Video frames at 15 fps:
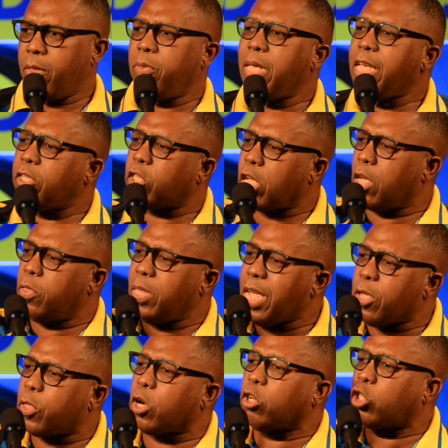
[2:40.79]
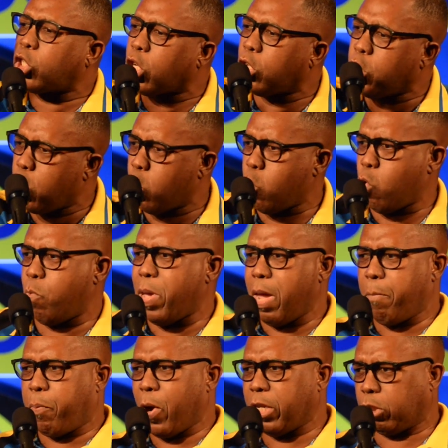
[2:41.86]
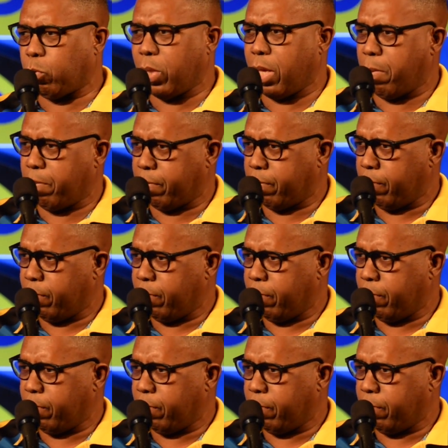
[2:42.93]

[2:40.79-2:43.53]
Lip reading: Neither should you be impressed with them.